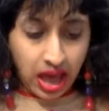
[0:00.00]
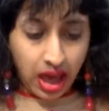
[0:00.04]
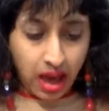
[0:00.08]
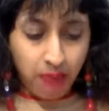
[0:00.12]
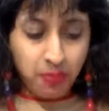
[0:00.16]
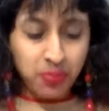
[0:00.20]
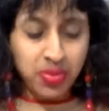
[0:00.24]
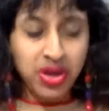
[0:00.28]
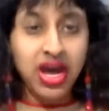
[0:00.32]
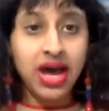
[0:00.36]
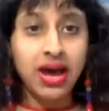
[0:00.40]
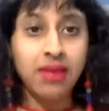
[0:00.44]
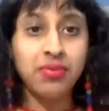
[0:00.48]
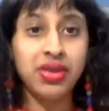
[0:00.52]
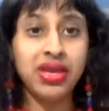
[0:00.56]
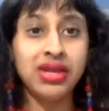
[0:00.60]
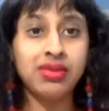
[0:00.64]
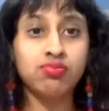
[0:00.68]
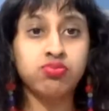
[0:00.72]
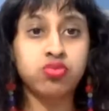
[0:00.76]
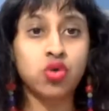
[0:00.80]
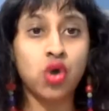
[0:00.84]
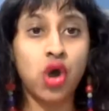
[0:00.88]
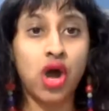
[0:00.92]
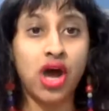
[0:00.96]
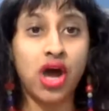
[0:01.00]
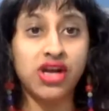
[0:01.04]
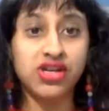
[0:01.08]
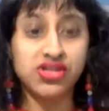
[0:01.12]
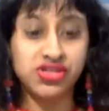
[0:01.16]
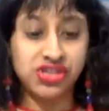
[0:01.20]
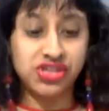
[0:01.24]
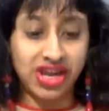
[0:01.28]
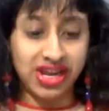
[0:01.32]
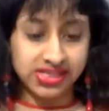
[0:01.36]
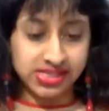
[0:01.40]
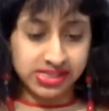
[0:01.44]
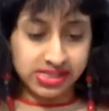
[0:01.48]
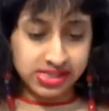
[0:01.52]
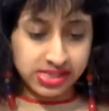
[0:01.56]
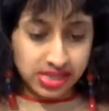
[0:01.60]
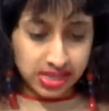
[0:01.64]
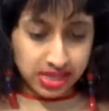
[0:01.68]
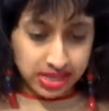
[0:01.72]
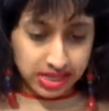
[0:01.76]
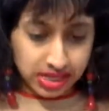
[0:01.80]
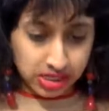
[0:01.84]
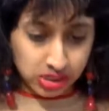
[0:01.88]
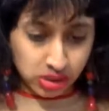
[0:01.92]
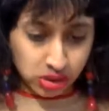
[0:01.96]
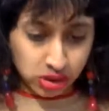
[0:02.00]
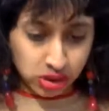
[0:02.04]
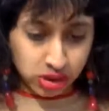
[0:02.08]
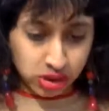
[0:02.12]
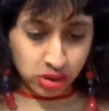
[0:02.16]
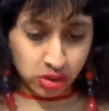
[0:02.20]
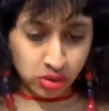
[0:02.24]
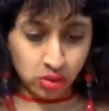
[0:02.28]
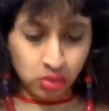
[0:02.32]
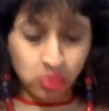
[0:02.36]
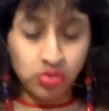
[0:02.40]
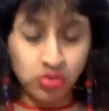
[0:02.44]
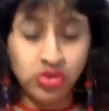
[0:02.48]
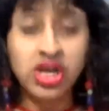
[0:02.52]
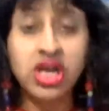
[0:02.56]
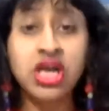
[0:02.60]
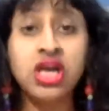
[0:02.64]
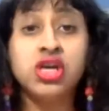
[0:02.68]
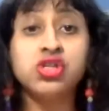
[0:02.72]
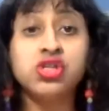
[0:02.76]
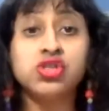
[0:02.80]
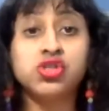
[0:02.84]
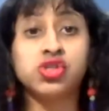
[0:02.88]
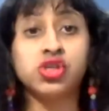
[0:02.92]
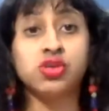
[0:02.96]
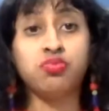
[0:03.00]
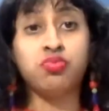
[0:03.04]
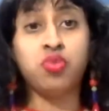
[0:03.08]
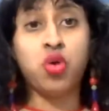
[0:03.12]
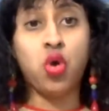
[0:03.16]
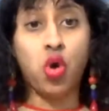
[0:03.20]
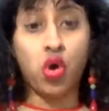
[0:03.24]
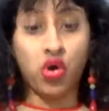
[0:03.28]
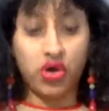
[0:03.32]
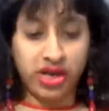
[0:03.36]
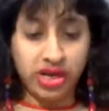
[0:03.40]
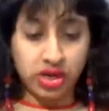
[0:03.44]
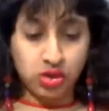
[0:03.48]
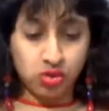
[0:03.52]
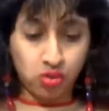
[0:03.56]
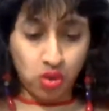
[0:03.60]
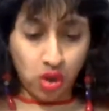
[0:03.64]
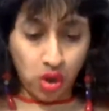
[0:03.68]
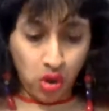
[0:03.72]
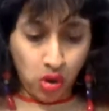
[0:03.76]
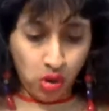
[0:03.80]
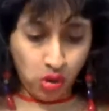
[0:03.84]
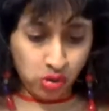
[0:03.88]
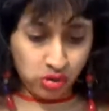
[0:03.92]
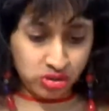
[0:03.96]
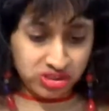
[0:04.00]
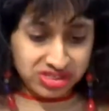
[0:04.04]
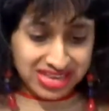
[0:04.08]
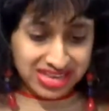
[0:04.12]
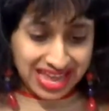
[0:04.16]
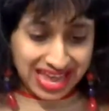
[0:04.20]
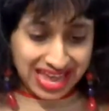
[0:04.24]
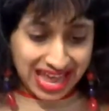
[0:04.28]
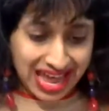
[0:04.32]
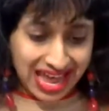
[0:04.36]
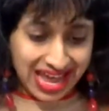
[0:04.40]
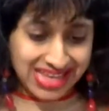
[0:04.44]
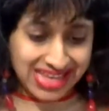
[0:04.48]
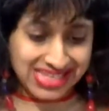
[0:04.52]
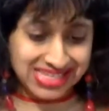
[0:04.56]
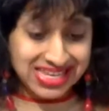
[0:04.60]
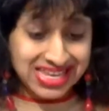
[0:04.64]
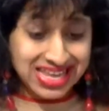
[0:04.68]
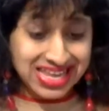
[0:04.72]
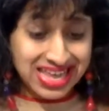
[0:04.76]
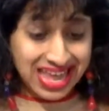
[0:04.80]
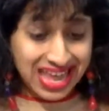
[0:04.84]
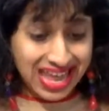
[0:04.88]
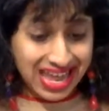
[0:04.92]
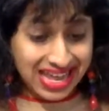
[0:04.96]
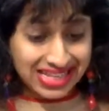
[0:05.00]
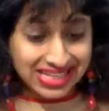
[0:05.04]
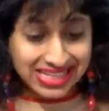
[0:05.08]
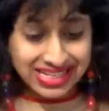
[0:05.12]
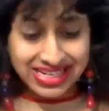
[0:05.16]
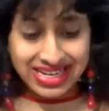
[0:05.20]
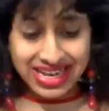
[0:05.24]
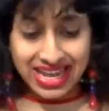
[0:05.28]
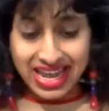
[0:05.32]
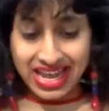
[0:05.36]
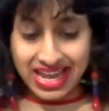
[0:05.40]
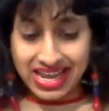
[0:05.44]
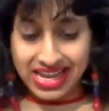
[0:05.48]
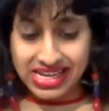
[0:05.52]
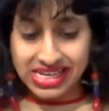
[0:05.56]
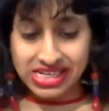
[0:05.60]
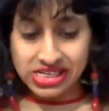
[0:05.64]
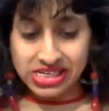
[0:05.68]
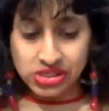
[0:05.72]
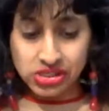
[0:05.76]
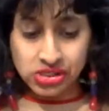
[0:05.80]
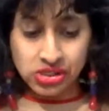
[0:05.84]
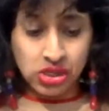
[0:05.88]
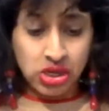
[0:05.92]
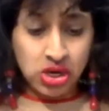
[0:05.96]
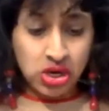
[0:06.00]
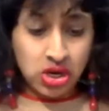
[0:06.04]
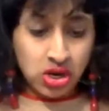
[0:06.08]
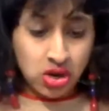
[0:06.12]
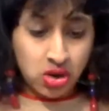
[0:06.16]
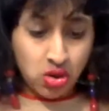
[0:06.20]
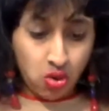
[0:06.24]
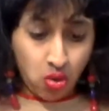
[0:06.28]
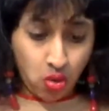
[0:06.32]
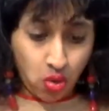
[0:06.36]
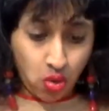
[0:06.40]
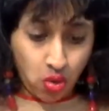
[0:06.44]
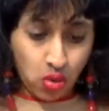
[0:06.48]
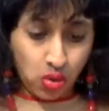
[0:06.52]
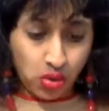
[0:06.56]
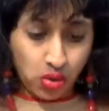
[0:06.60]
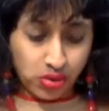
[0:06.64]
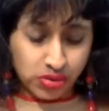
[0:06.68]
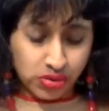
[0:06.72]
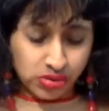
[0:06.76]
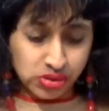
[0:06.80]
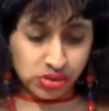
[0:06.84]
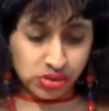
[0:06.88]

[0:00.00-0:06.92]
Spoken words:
Upcoming projects include supporting roles as Helen Hayes or